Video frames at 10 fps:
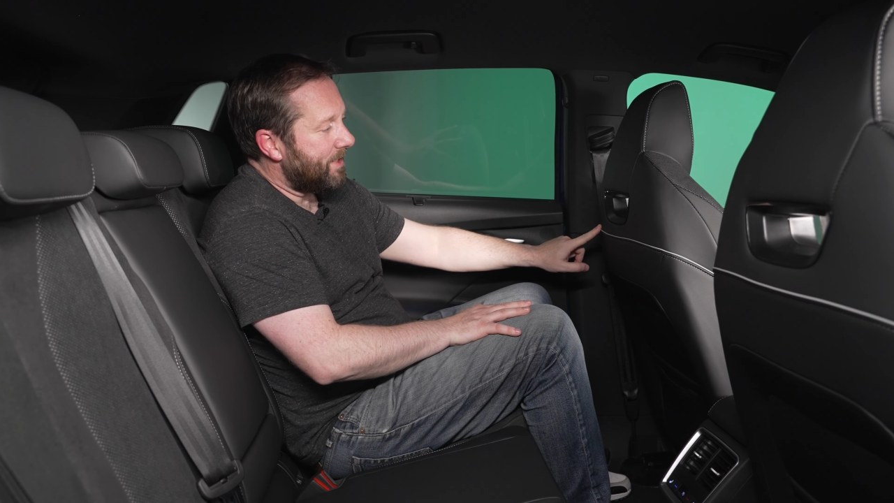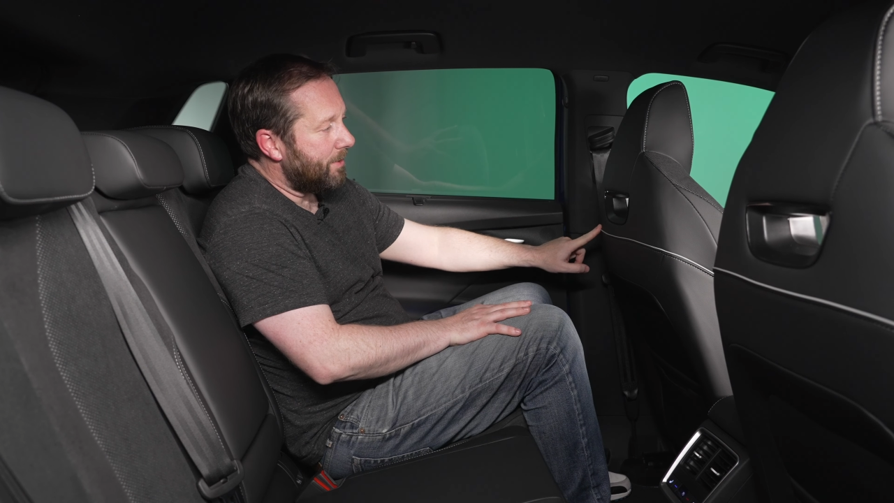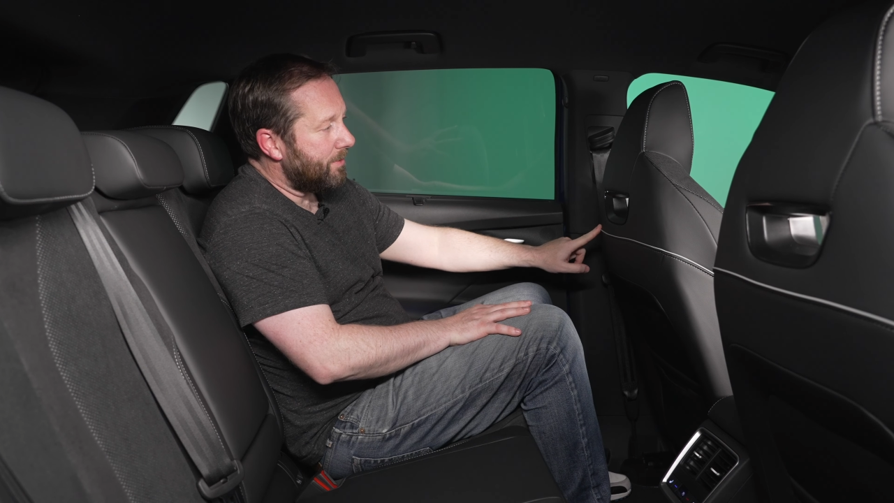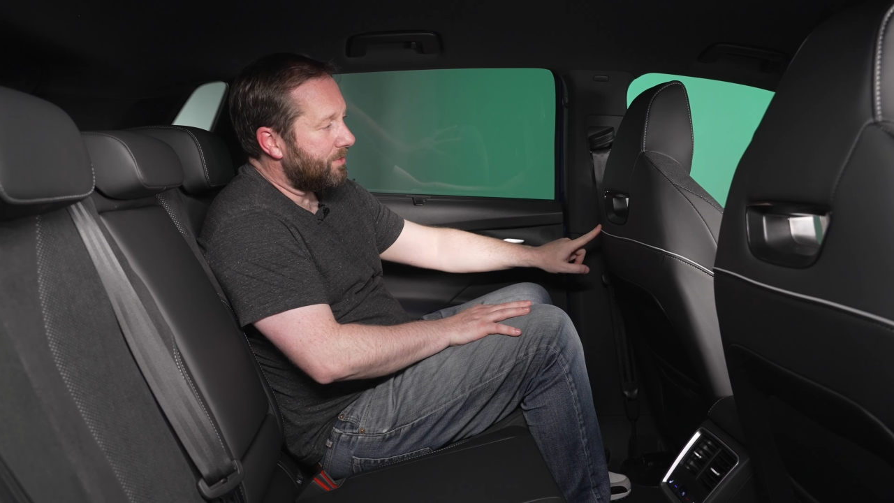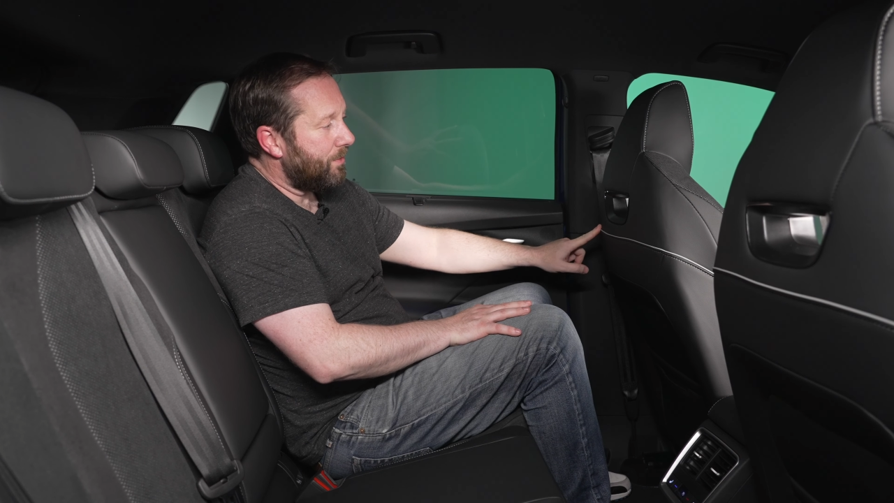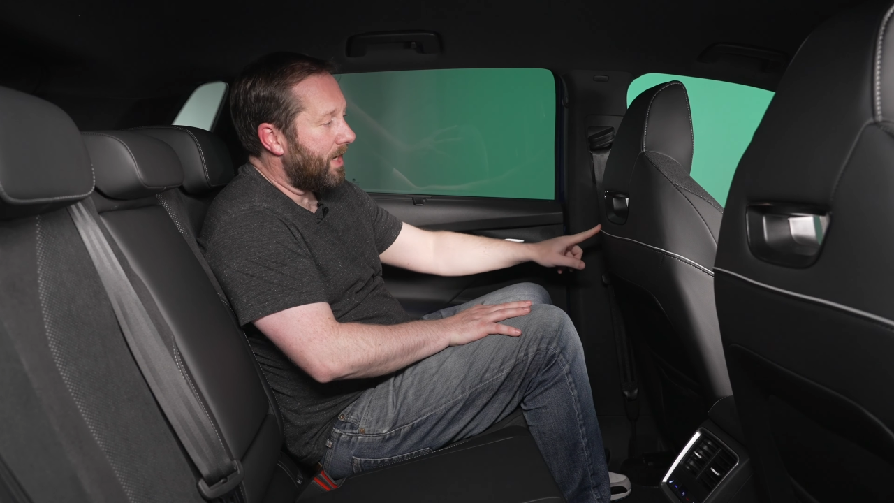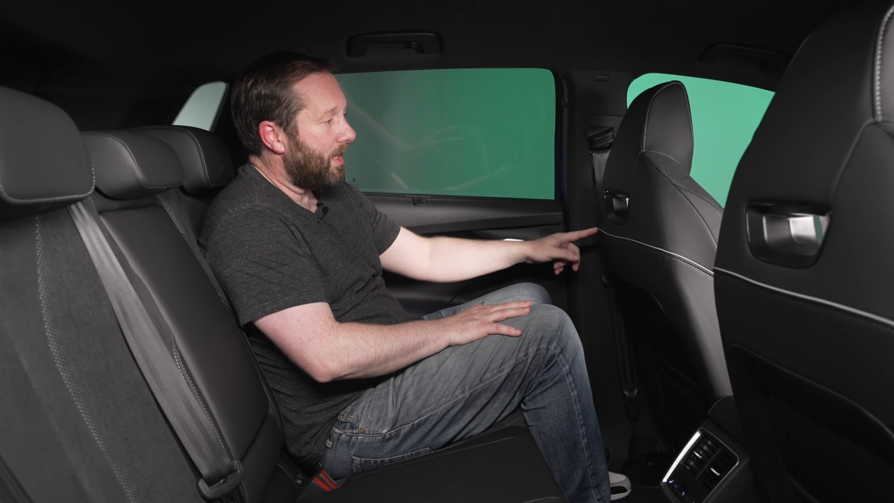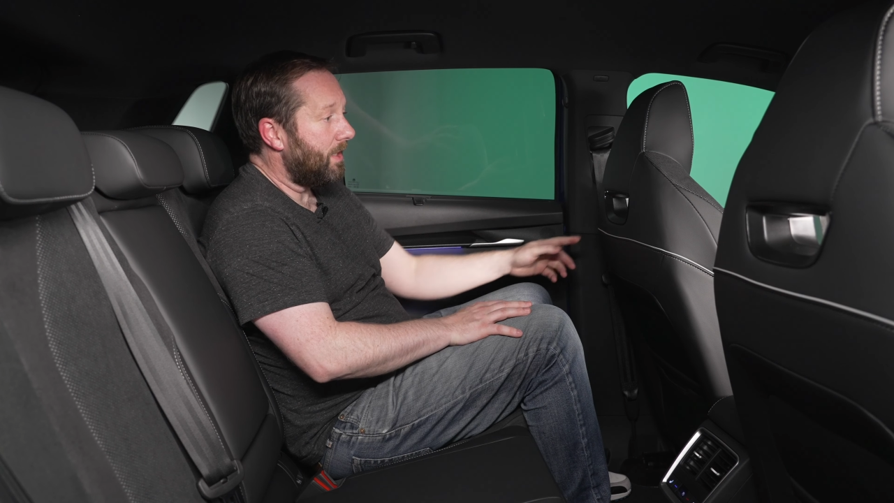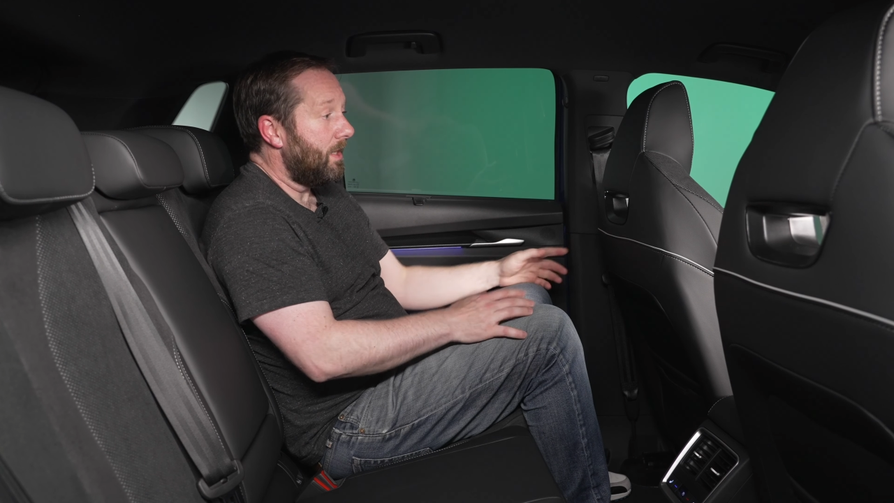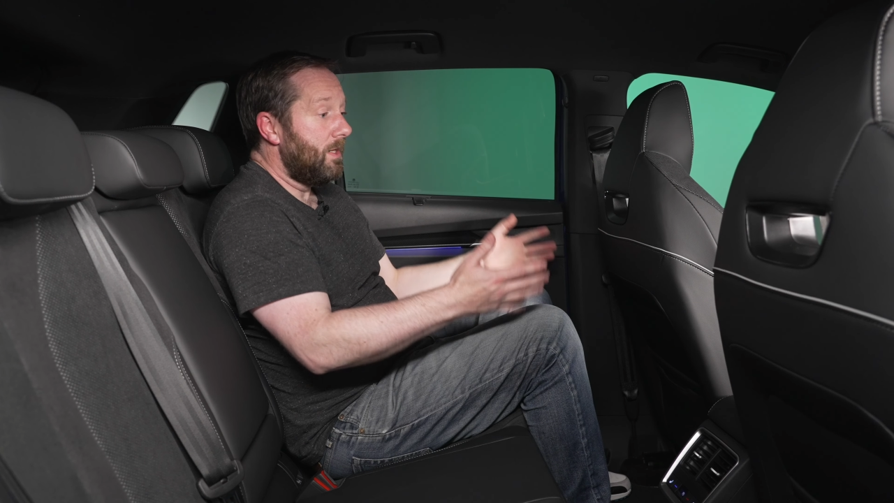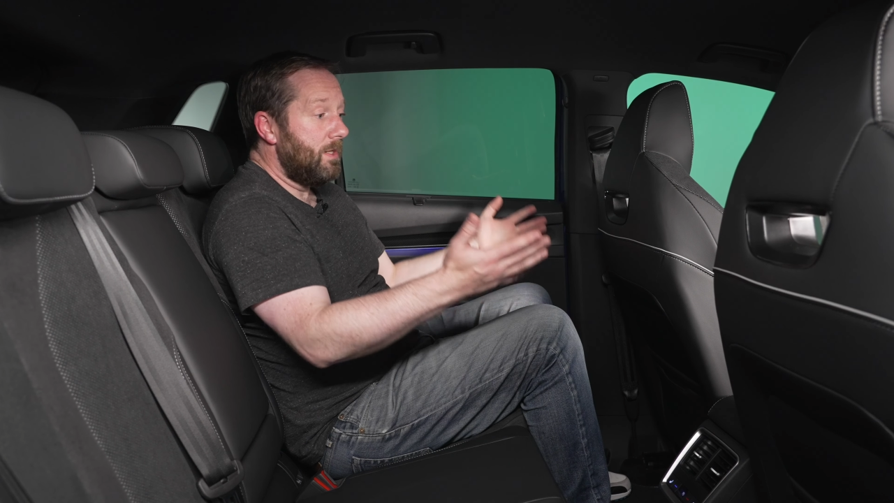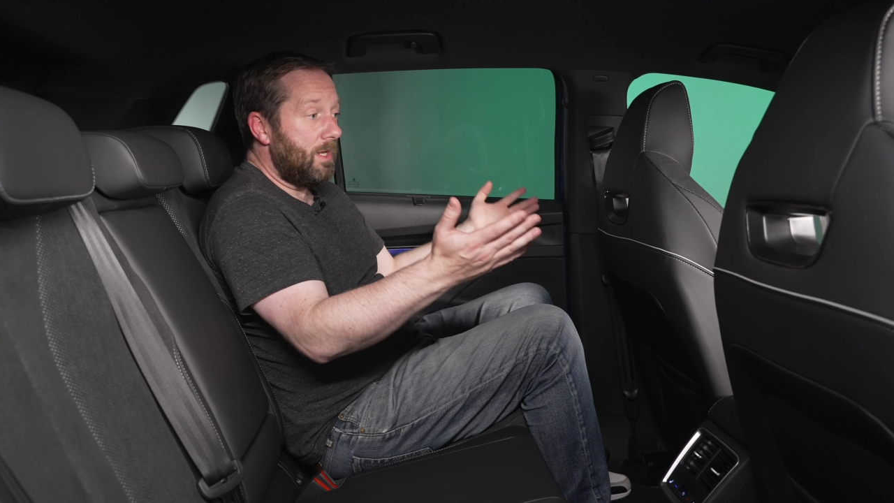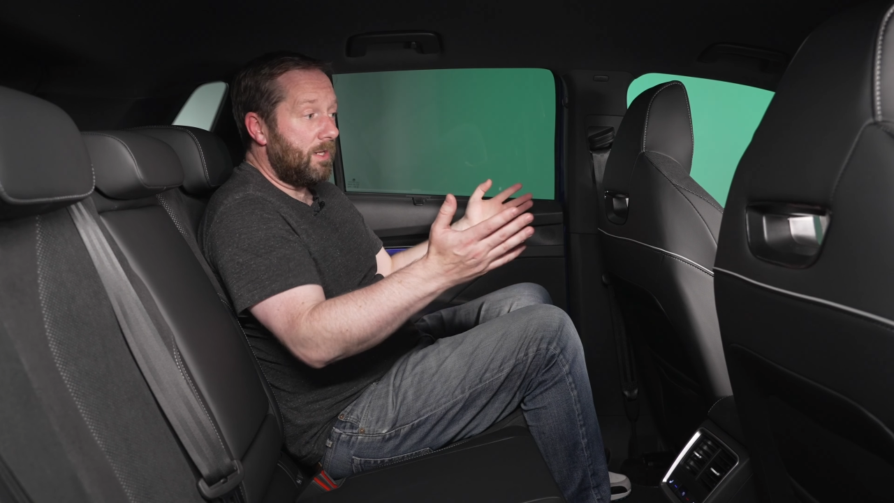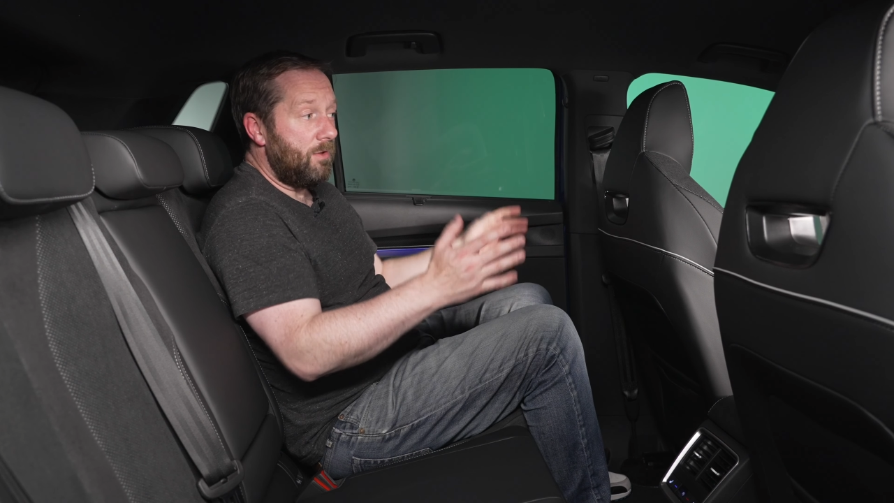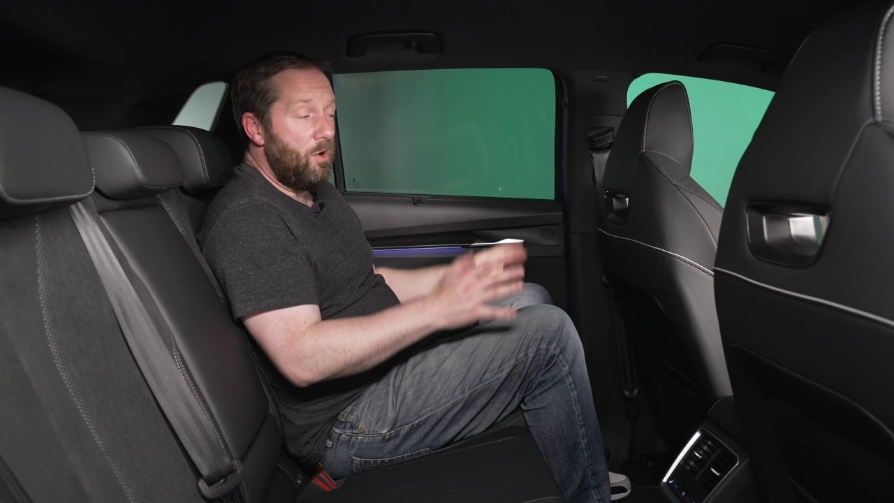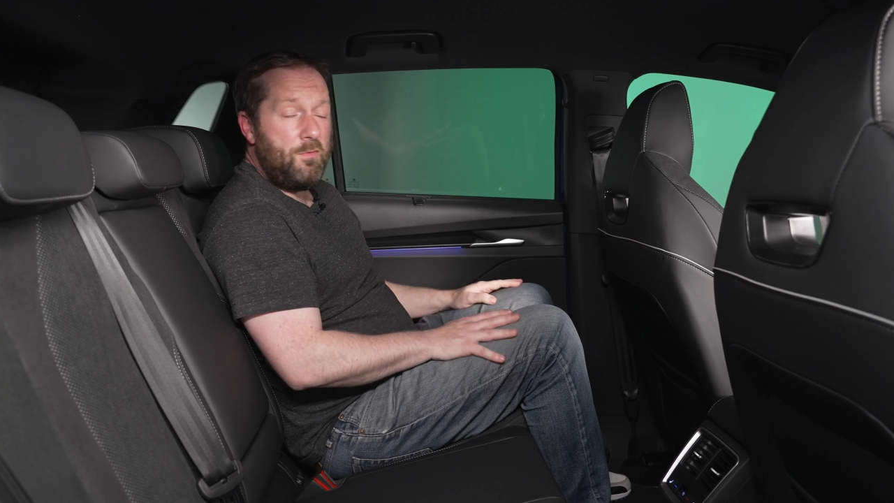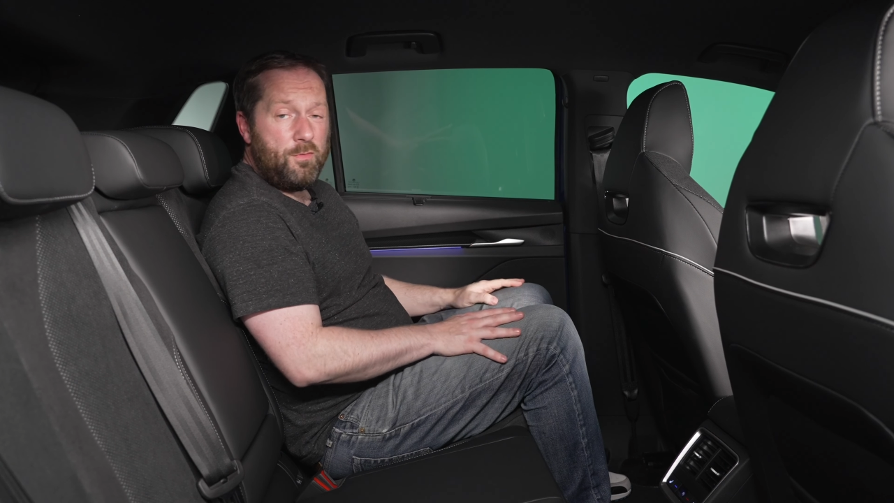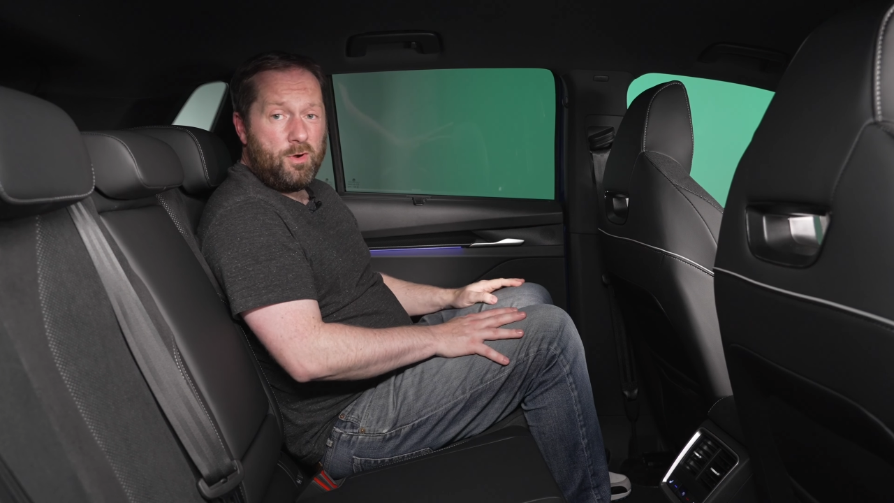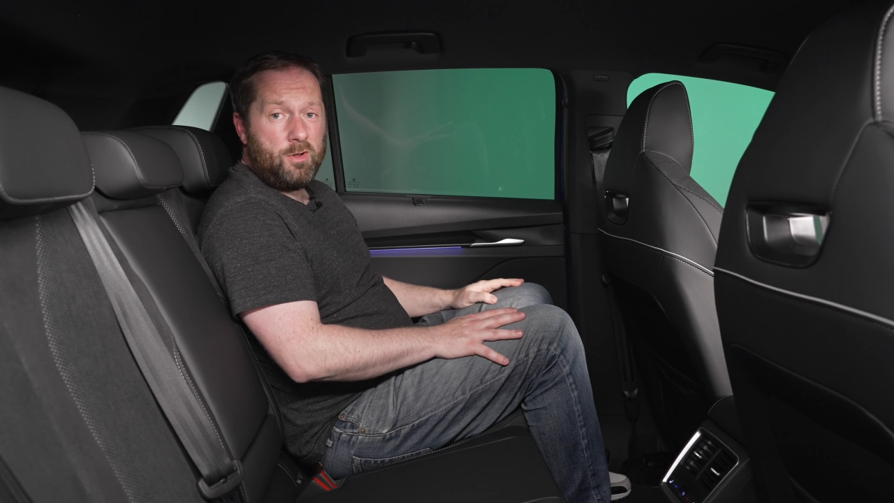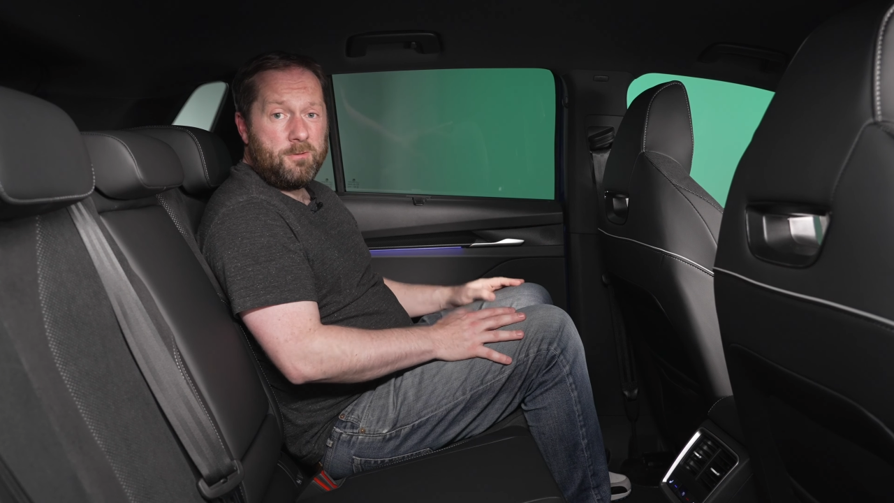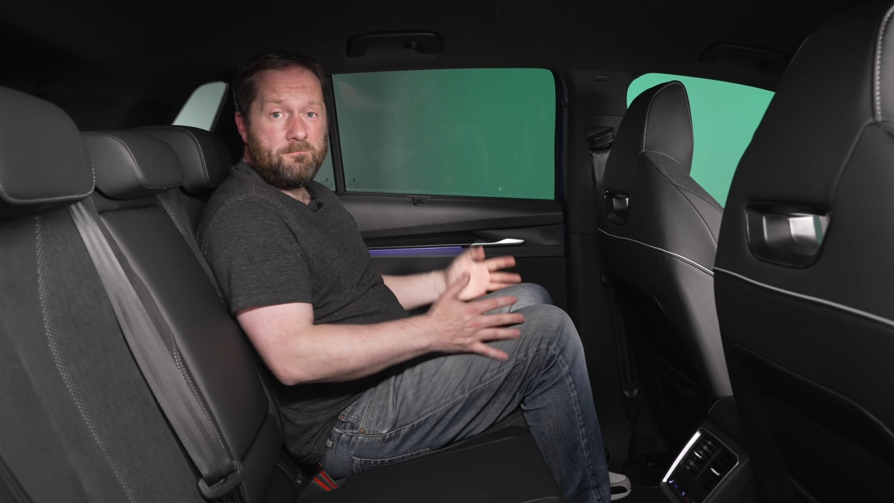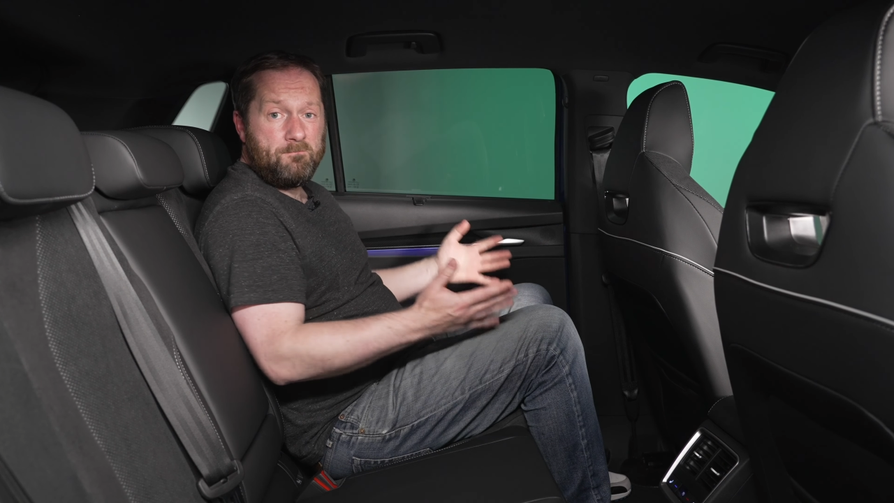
here as well. And overall